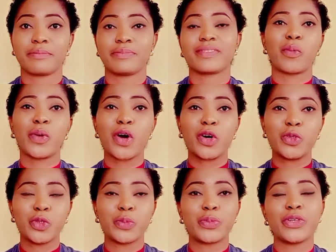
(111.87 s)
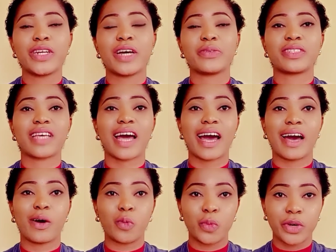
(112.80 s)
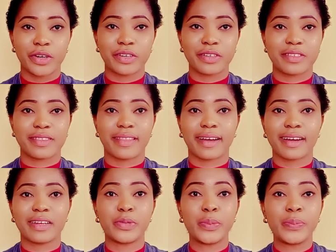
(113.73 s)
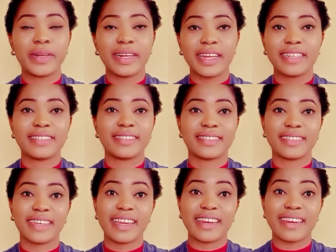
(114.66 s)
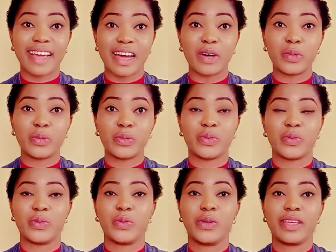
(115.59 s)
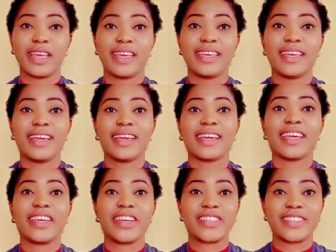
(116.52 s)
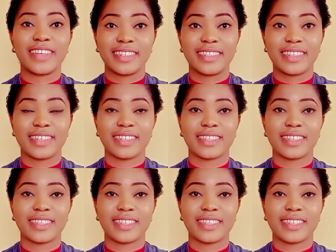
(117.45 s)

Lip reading: We all know pronouns are words that can replace a noun, okay, in a sentence.